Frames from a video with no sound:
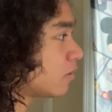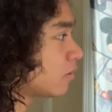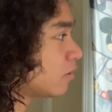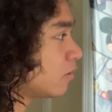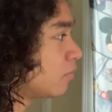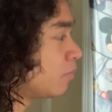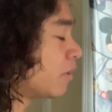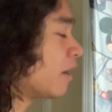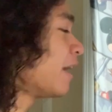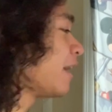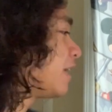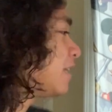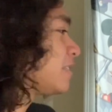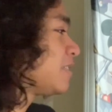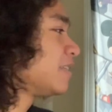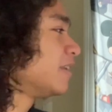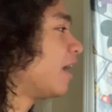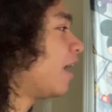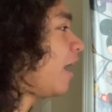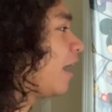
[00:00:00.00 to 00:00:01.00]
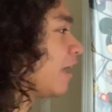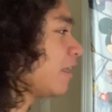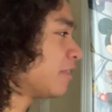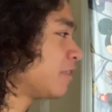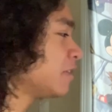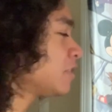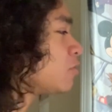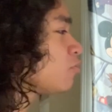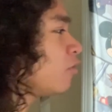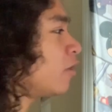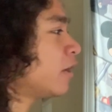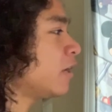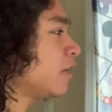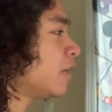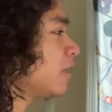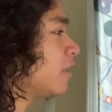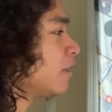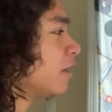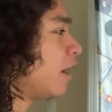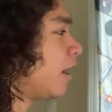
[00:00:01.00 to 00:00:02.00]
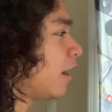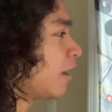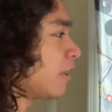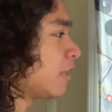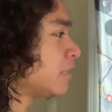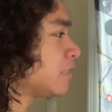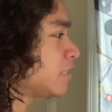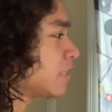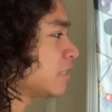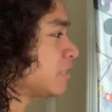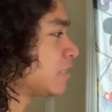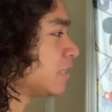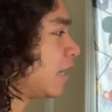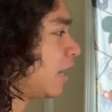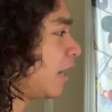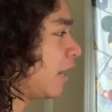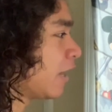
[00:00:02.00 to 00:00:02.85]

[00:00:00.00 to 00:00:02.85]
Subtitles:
But it's not. This one, nah, it's not.